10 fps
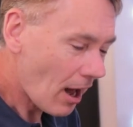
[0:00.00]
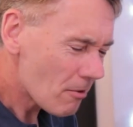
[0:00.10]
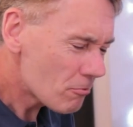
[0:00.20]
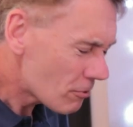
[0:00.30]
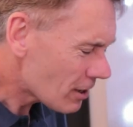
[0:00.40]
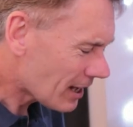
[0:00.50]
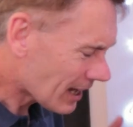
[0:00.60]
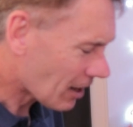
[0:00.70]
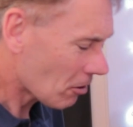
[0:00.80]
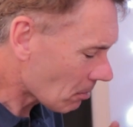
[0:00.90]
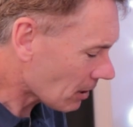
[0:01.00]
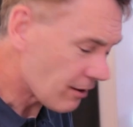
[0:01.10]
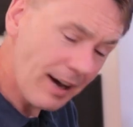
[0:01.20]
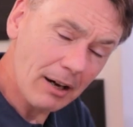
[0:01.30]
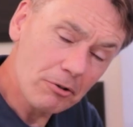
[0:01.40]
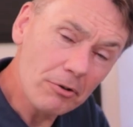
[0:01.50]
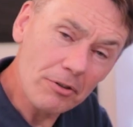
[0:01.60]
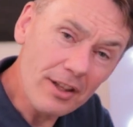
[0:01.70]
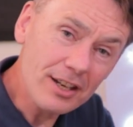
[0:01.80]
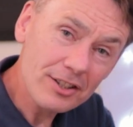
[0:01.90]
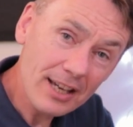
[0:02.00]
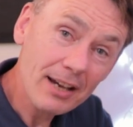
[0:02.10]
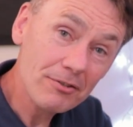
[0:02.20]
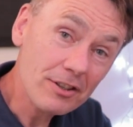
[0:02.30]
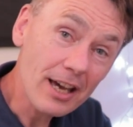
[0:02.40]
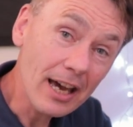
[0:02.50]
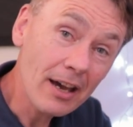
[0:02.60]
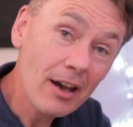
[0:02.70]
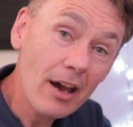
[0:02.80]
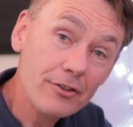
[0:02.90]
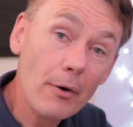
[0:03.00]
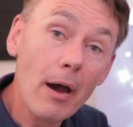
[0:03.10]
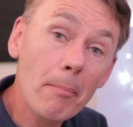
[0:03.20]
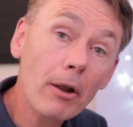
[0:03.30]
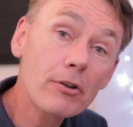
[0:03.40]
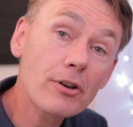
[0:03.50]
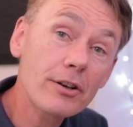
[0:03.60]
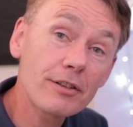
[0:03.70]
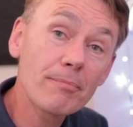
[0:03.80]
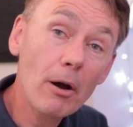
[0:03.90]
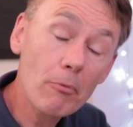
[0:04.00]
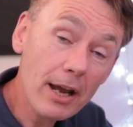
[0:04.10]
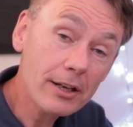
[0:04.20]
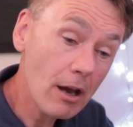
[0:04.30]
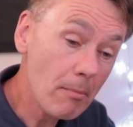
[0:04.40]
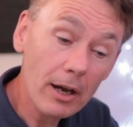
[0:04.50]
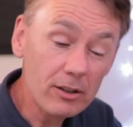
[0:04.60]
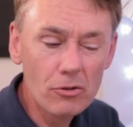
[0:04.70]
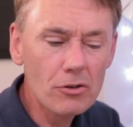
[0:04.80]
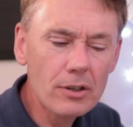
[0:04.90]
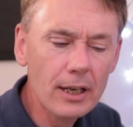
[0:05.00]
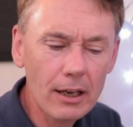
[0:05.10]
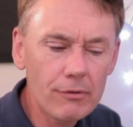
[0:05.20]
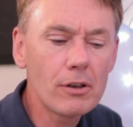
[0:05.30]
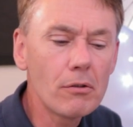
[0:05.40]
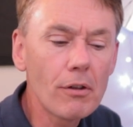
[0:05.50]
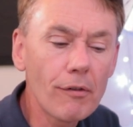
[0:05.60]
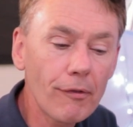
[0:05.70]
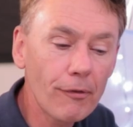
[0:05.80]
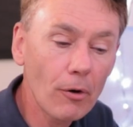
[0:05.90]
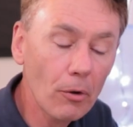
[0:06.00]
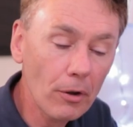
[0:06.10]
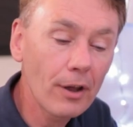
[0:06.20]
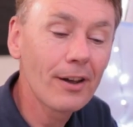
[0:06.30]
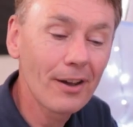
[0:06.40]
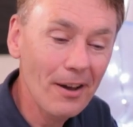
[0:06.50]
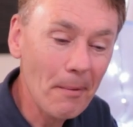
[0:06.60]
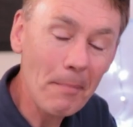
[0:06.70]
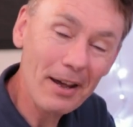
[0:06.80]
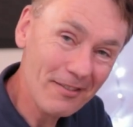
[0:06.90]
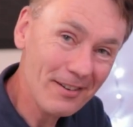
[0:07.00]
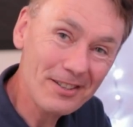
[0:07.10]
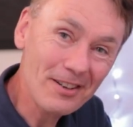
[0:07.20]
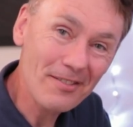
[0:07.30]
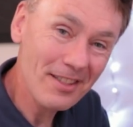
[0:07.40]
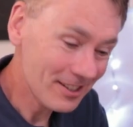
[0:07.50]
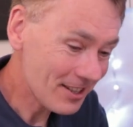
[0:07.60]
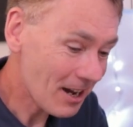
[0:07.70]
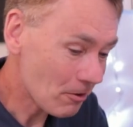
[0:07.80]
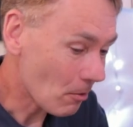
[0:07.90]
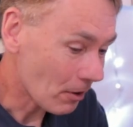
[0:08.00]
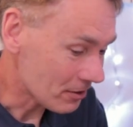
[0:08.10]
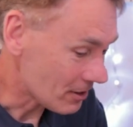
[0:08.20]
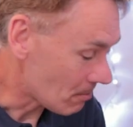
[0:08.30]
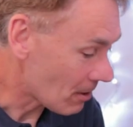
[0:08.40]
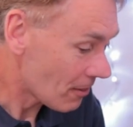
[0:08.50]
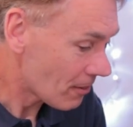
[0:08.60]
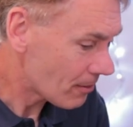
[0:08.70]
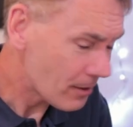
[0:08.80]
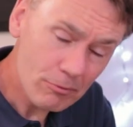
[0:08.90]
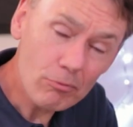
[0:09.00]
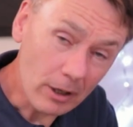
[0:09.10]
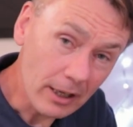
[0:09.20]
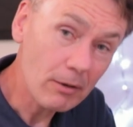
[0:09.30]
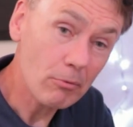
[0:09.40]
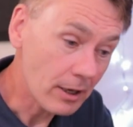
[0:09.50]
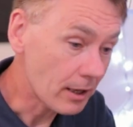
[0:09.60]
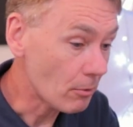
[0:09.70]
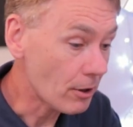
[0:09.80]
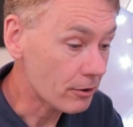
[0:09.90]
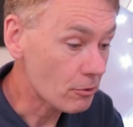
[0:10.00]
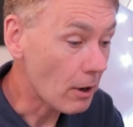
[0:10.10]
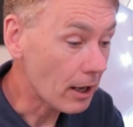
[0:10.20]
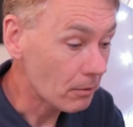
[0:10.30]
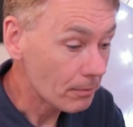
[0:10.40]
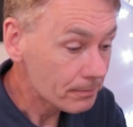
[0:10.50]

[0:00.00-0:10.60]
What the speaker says: I really cannot believe how good this sounds here. So I apologise if my radio mic doesn't give you the full benefit of this sound quality, but this really, really works well.